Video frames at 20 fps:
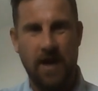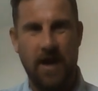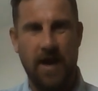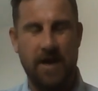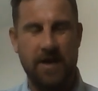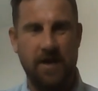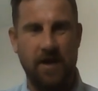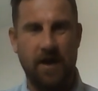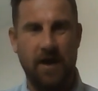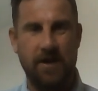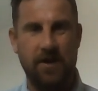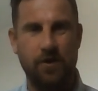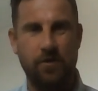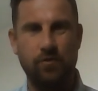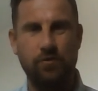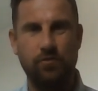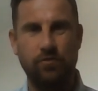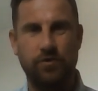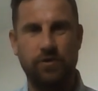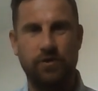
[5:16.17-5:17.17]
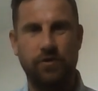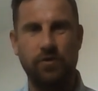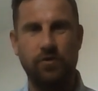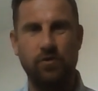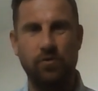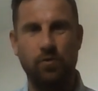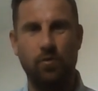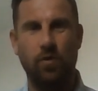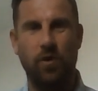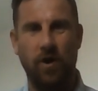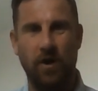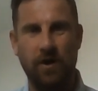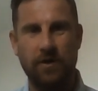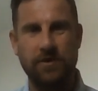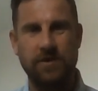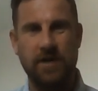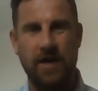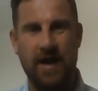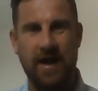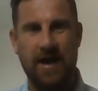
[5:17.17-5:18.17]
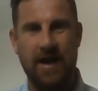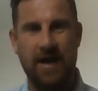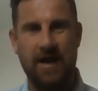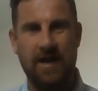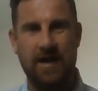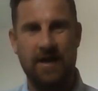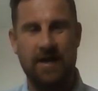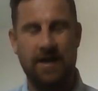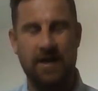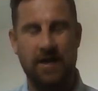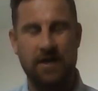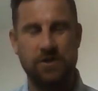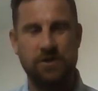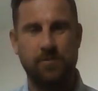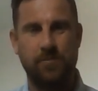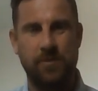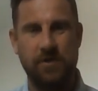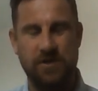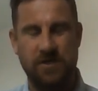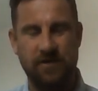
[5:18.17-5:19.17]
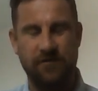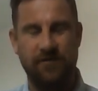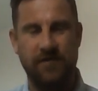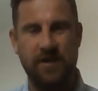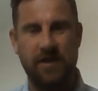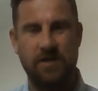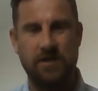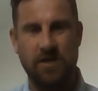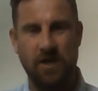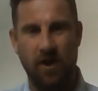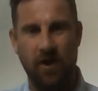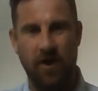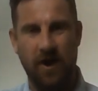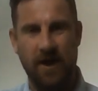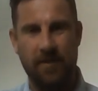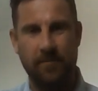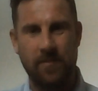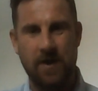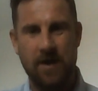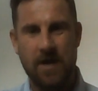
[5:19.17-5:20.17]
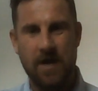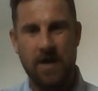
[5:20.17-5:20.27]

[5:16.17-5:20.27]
and who do what at a specific time.